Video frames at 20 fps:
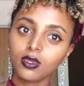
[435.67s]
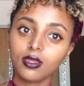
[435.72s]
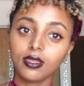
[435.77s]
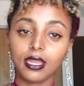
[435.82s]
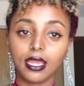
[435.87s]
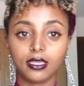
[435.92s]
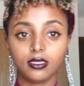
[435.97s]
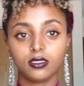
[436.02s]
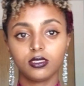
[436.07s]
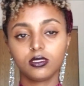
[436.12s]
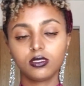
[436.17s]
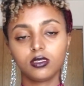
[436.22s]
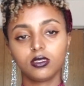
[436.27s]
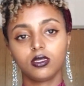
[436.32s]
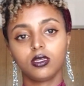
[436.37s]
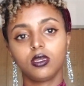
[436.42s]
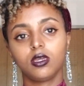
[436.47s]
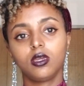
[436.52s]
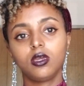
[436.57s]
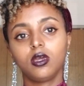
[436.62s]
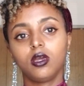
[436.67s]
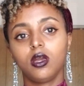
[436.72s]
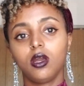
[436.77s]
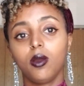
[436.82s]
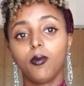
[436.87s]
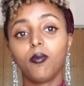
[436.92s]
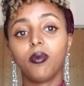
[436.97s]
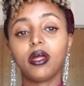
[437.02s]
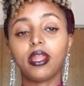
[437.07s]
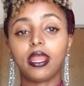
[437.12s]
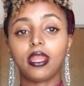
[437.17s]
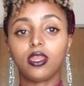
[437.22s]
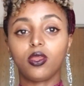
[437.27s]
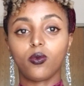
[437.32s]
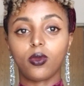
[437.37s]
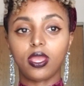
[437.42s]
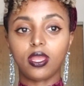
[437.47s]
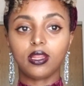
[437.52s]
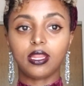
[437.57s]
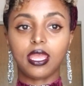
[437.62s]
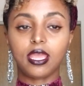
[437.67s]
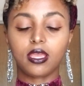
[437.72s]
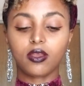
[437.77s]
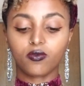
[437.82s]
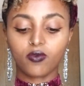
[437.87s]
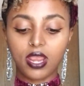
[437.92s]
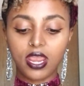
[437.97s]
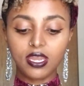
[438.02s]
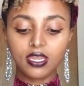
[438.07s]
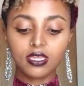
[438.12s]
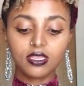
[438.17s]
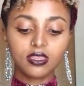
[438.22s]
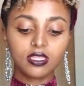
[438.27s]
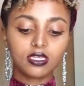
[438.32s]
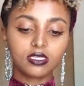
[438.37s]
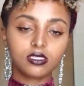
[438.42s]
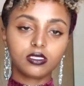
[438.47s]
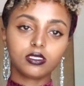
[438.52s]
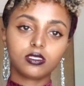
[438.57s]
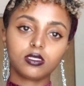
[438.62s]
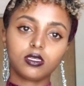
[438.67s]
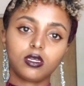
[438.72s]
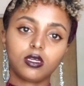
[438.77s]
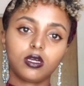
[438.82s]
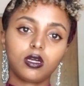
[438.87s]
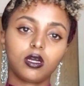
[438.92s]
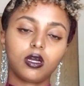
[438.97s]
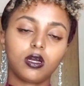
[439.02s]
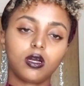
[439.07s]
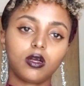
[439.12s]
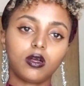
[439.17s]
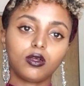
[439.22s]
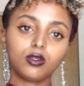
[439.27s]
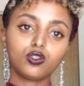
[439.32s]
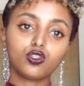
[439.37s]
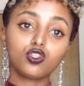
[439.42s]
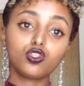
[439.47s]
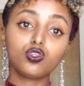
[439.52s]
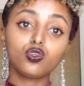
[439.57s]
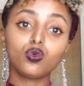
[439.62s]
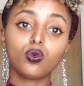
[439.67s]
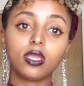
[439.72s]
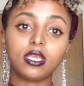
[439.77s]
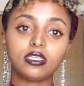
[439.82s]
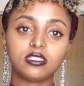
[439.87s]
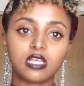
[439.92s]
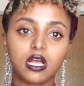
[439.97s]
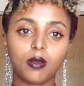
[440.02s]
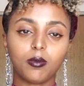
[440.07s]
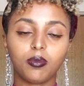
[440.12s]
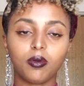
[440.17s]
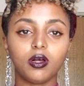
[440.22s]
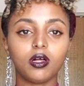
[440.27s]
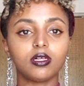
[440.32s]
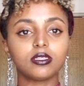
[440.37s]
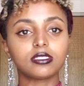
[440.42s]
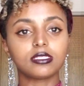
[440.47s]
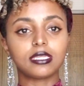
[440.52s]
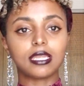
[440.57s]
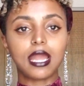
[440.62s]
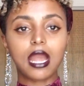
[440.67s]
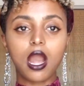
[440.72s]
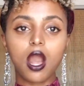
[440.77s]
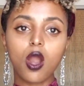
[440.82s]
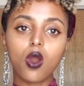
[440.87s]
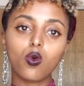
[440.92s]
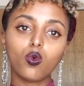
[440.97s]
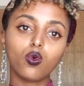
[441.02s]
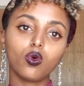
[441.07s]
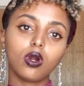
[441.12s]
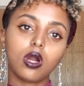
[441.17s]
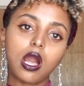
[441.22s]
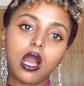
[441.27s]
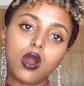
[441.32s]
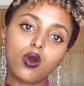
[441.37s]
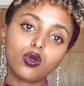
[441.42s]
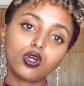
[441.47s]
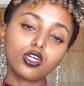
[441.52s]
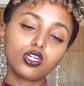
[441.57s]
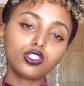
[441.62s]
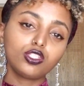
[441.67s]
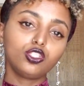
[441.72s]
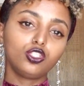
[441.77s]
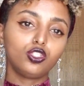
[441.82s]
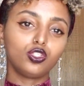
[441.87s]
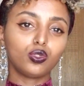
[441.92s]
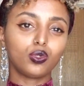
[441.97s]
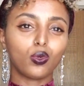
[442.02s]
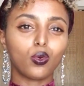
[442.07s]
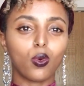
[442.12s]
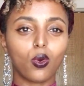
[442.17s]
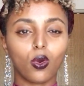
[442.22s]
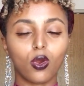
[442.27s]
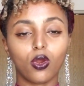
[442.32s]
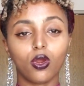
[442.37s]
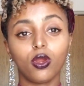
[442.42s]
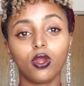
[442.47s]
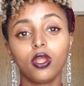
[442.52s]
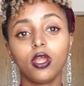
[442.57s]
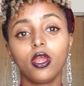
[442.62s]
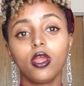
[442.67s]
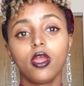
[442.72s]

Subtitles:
Nice. But anyway, like right in this two examples and how could you or